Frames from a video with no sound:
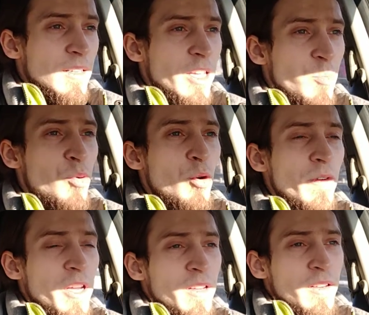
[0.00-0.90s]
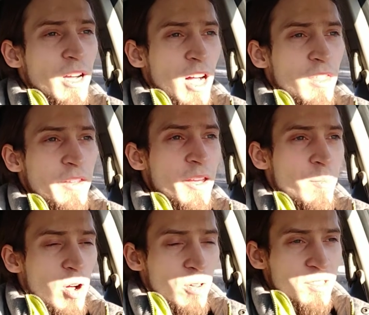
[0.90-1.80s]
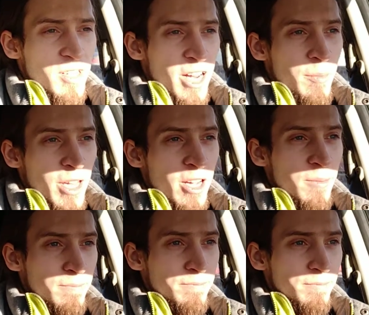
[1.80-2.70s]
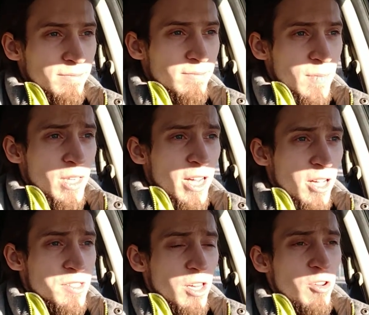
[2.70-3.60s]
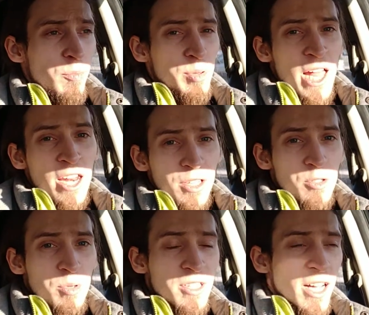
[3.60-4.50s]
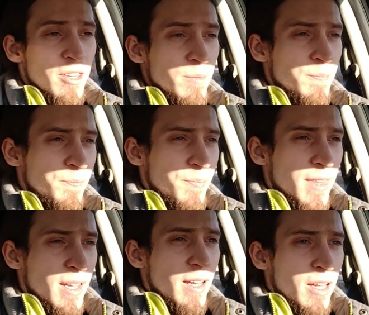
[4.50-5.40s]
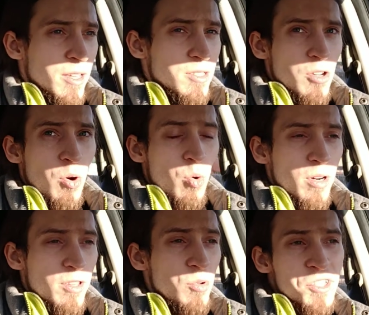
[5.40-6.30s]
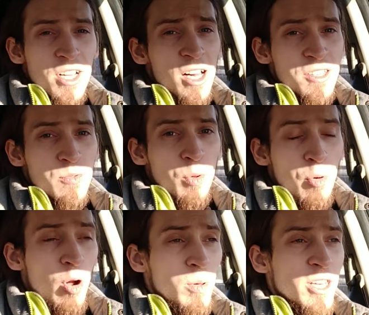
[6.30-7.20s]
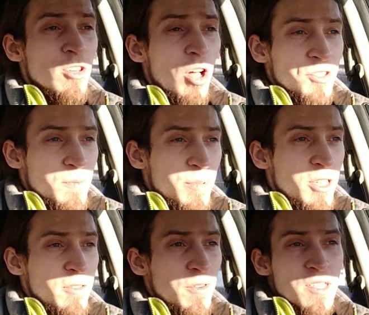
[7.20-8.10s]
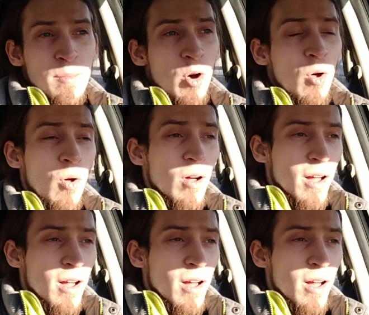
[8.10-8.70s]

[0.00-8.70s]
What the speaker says: improving on them all the time, and it's a lot of planning to be done. So the results will probably not be visible